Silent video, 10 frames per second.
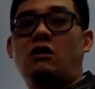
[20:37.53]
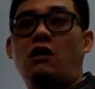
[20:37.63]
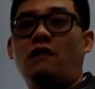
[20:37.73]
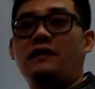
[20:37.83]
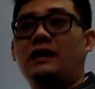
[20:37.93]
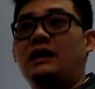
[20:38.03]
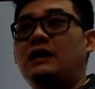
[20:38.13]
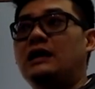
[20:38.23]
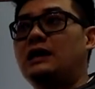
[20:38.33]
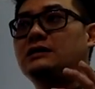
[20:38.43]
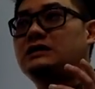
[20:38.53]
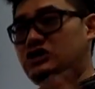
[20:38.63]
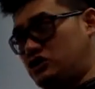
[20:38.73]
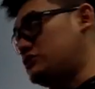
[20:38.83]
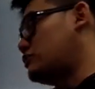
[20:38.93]
on
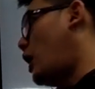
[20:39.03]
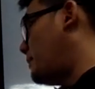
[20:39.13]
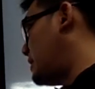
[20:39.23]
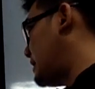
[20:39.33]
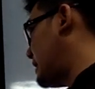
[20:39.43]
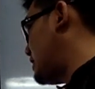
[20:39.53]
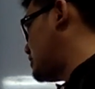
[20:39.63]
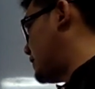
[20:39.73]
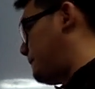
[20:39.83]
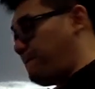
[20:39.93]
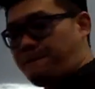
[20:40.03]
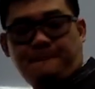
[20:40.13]
digital communication.